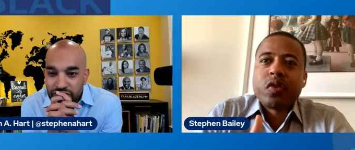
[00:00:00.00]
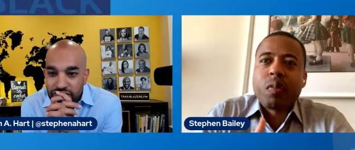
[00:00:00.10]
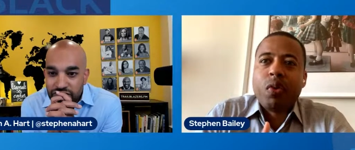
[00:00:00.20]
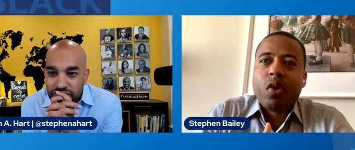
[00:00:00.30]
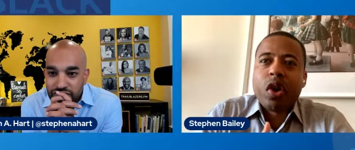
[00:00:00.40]

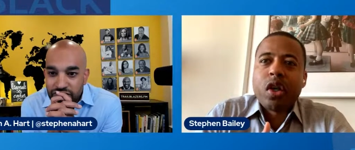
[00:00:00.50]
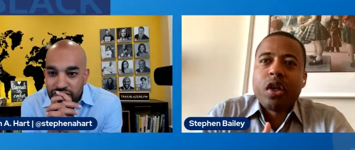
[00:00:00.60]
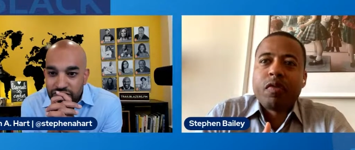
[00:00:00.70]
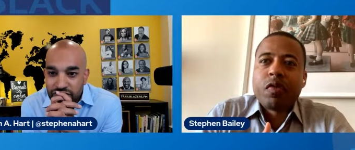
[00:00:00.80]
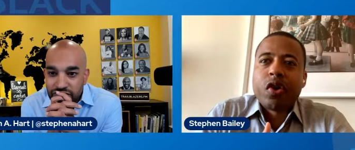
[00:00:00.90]
Speaker 1: support
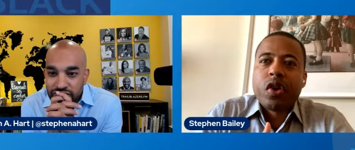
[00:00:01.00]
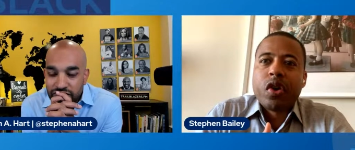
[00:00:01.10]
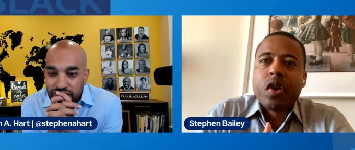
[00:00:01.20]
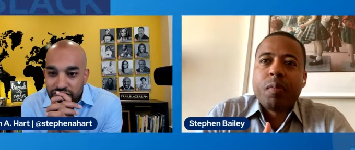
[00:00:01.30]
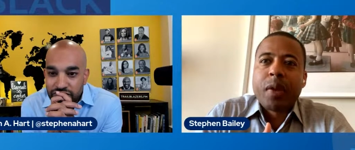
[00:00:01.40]

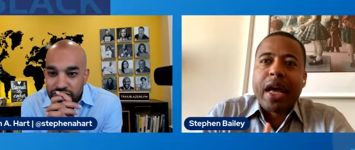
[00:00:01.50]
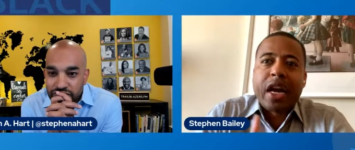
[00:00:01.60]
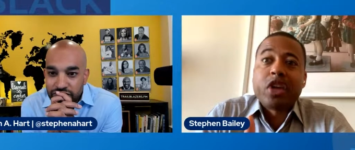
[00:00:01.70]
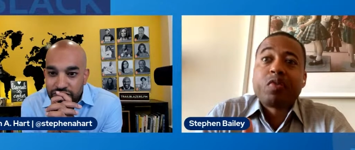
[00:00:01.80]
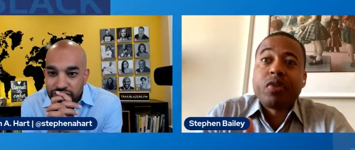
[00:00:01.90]
for Black
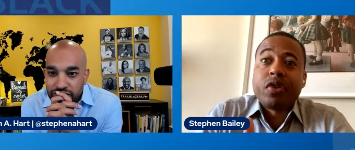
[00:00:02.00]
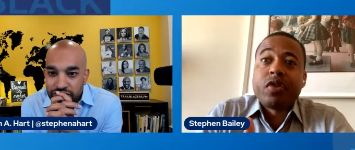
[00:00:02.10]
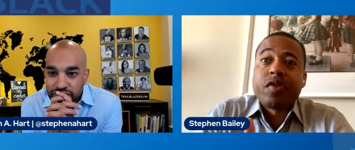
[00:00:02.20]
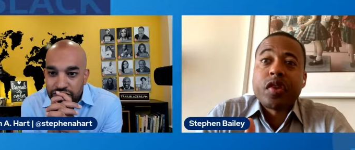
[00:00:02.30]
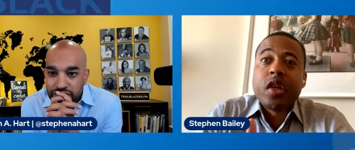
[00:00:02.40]

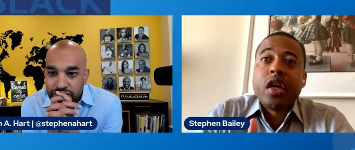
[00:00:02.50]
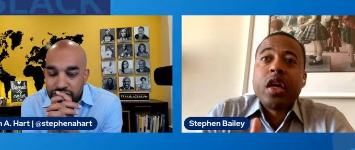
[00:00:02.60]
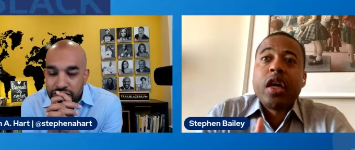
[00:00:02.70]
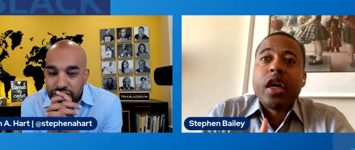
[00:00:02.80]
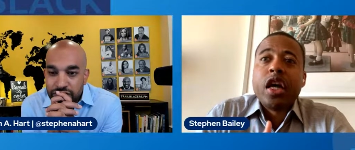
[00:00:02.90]
entrepreneurs.
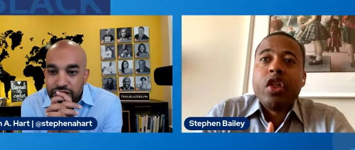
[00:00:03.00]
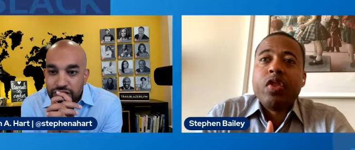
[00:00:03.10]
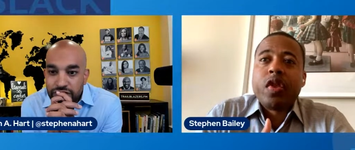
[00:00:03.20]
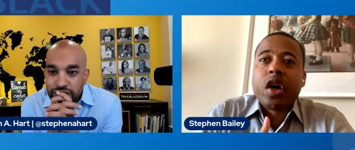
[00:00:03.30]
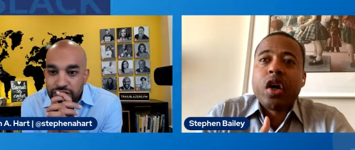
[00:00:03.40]

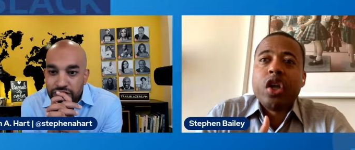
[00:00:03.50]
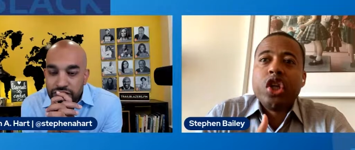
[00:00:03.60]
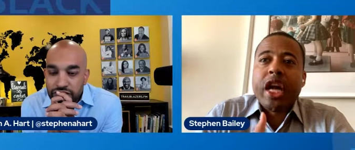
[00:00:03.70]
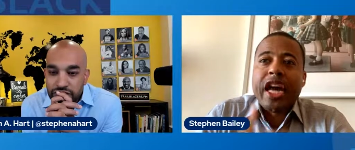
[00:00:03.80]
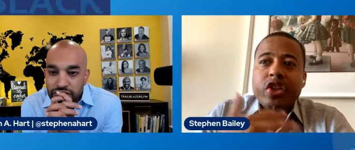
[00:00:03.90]
The
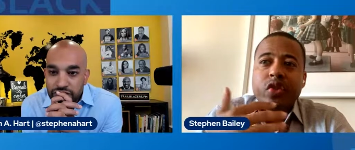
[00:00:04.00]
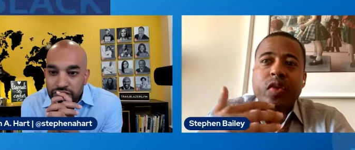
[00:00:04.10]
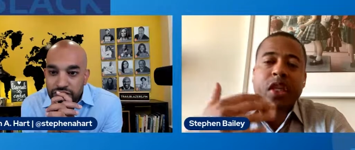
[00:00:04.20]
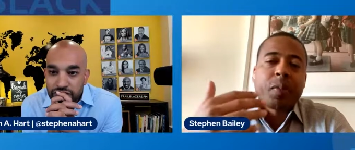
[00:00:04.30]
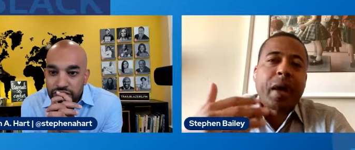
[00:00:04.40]
as you
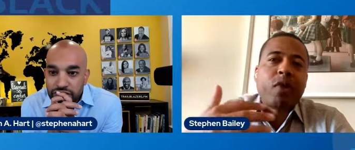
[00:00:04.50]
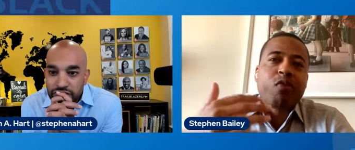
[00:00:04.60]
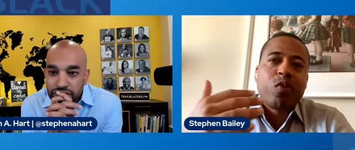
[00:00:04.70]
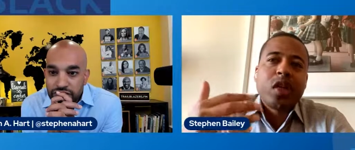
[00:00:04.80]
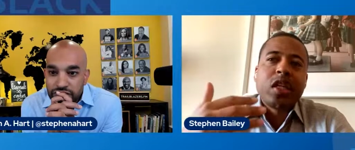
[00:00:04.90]
think about
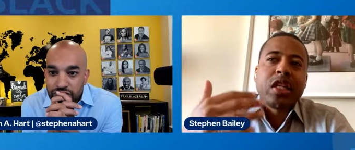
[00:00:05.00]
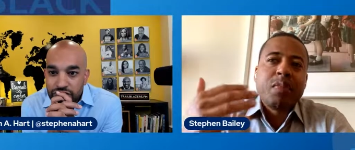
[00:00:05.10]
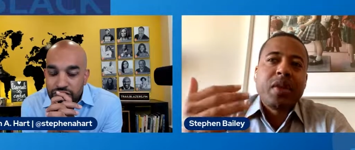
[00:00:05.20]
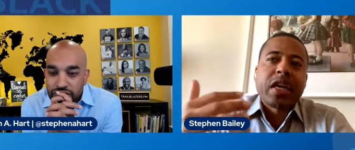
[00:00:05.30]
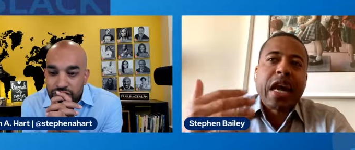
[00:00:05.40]
really
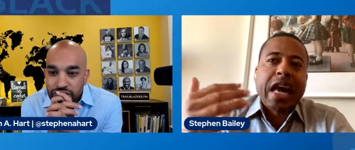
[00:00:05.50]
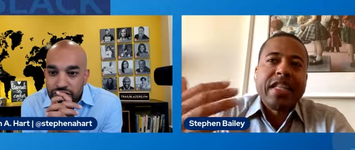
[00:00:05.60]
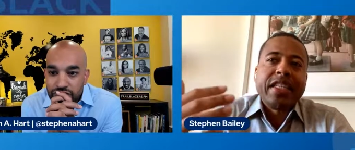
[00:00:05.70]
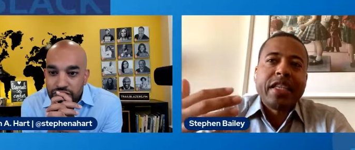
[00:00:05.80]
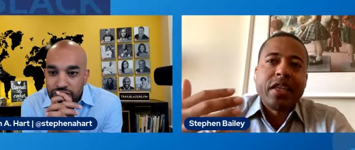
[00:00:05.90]
big
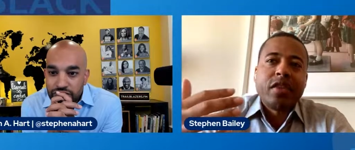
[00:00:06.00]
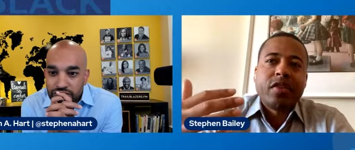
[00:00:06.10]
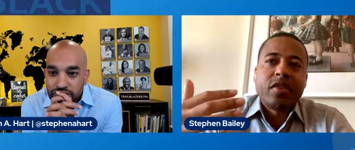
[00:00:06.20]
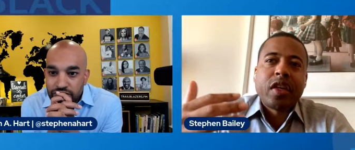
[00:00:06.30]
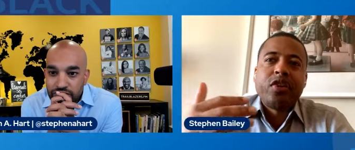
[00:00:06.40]

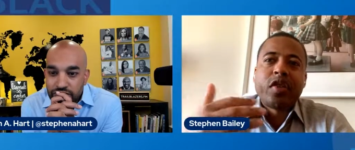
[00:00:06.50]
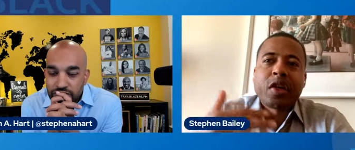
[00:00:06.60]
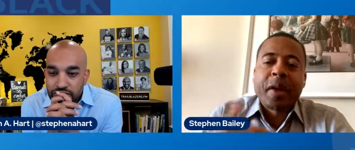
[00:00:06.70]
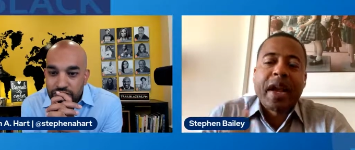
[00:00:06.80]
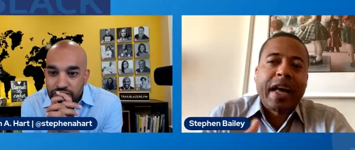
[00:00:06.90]
ideas and you think
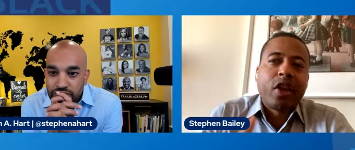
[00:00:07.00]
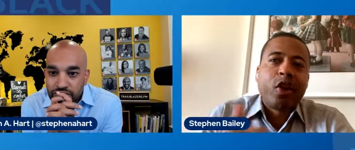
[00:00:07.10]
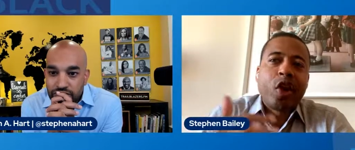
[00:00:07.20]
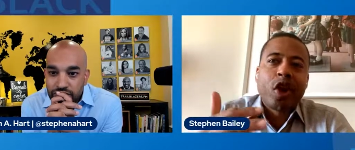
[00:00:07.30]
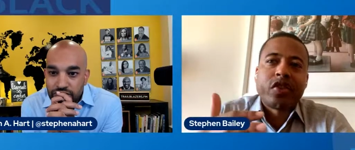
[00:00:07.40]
about how to
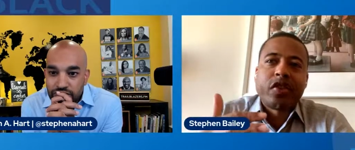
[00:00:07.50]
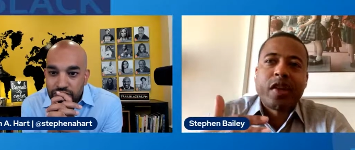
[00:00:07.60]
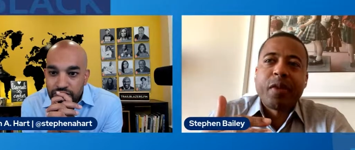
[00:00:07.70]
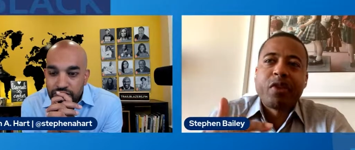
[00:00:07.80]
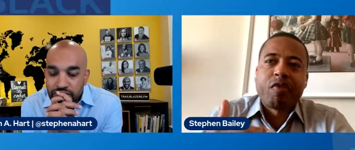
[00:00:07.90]
launch them in
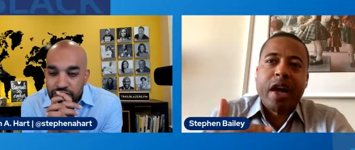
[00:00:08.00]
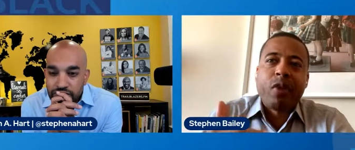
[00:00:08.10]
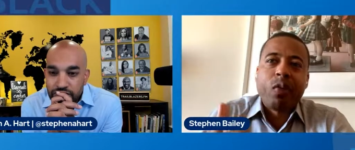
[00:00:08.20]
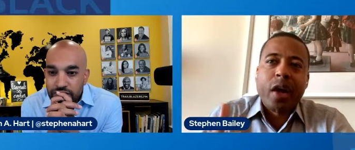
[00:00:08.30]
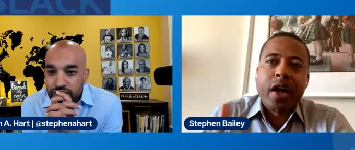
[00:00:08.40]
the right
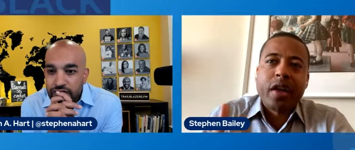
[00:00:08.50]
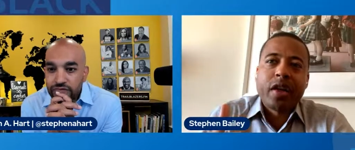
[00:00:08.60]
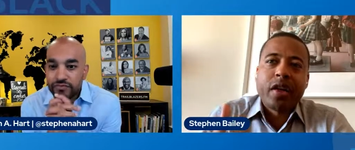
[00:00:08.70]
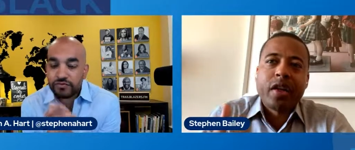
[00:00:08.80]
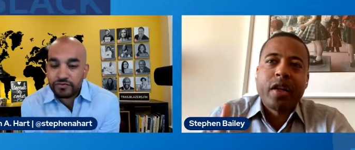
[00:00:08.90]
way,
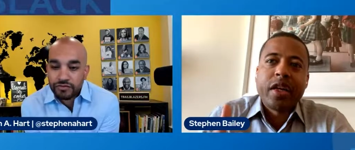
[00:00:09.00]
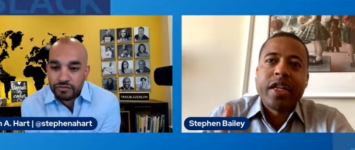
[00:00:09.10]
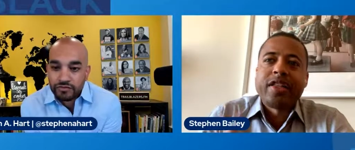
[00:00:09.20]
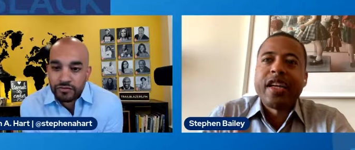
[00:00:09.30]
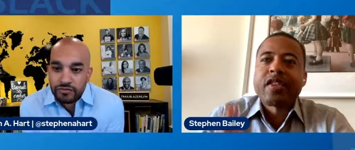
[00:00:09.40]

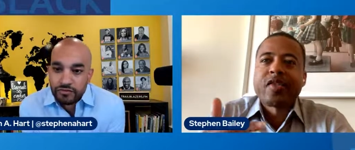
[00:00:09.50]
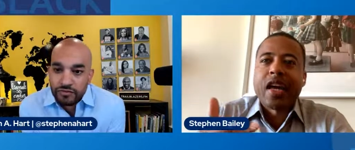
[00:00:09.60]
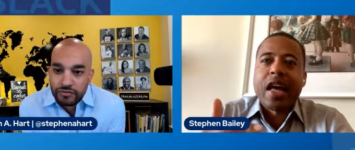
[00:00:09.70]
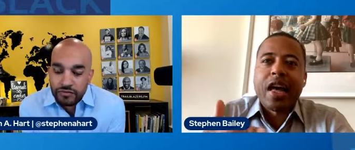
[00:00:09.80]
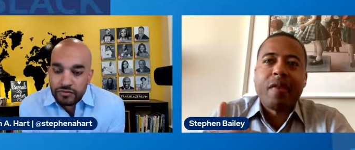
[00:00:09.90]
it takes
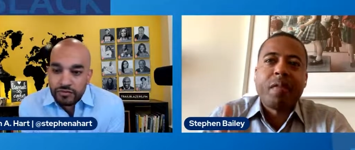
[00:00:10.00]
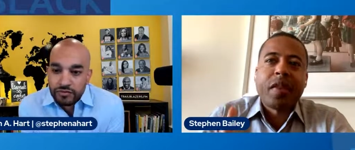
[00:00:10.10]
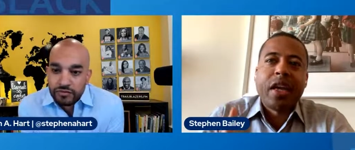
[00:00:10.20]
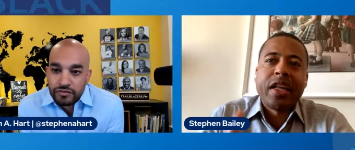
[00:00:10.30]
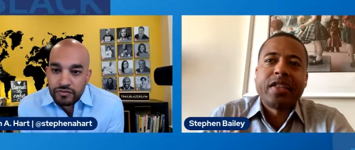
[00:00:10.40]
time
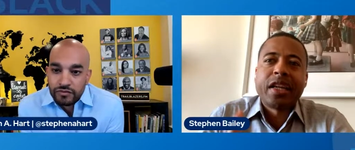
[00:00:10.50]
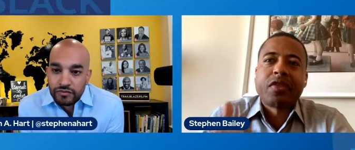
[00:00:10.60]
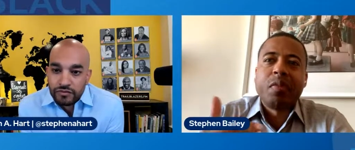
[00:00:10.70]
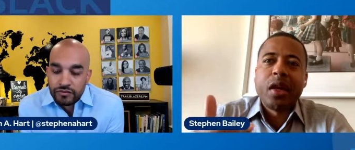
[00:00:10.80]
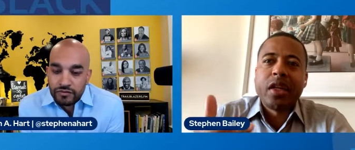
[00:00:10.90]
and it takes
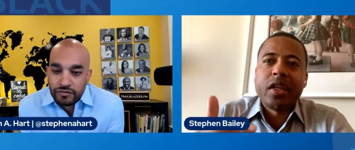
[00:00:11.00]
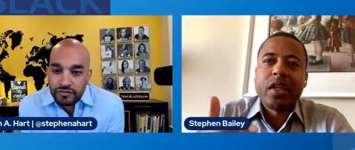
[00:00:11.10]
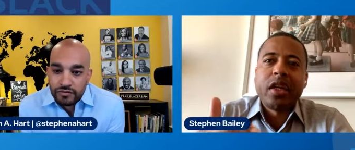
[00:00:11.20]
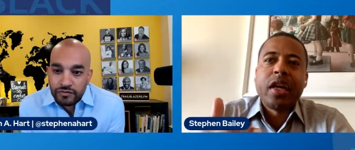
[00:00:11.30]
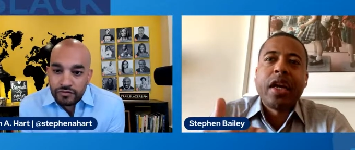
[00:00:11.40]
money,
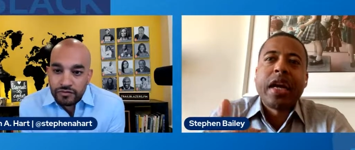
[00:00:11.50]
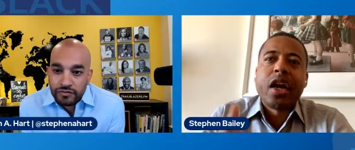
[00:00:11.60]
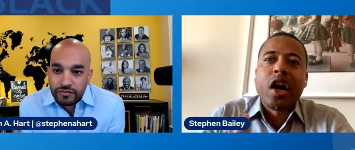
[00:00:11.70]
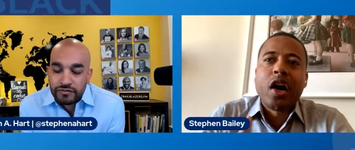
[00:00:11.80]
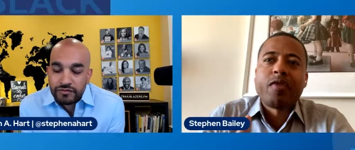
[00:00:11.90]
and
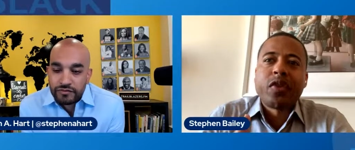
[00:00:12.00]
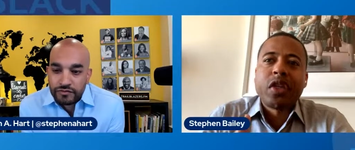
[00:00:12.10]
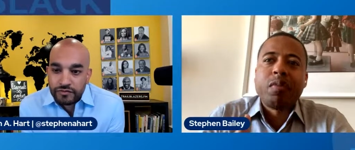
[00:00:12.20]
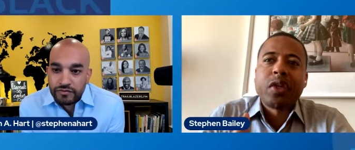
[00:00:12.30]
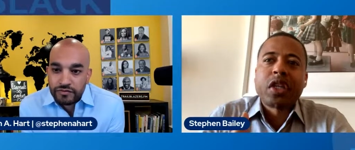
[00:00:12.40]
mm-hmm.
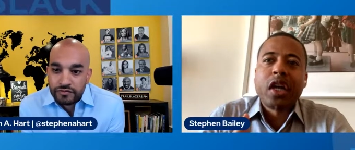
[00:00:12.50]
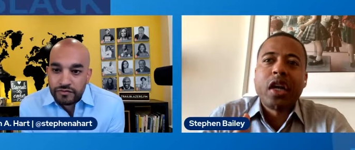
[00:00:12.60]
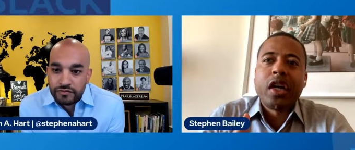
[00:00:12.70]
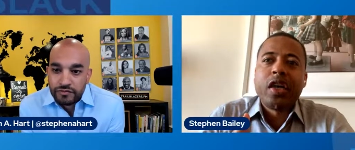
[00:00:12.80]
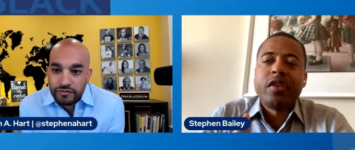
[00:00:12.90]
often
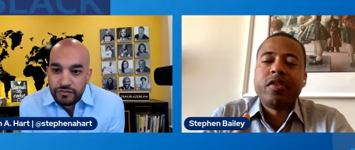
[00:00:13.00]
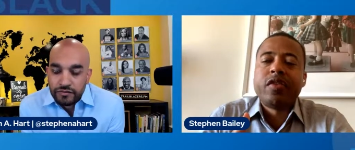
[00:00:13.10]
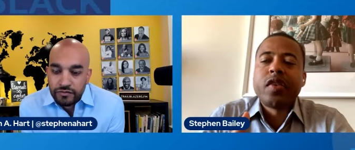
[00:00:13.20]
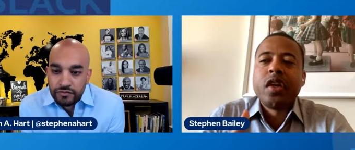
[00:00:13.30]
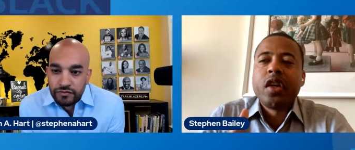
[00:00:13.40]

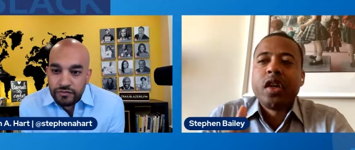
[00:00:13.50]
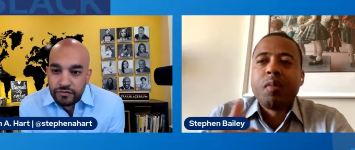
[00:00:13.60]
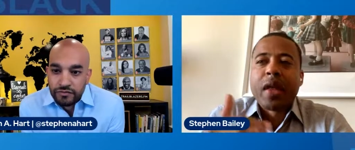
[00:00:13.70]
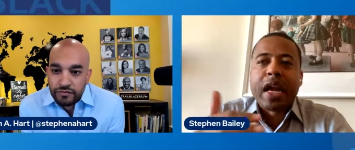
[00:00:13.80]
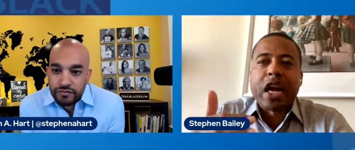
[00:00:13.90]
because
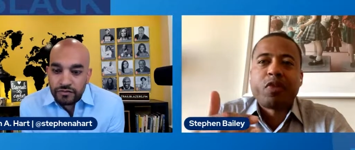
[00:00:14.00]
Black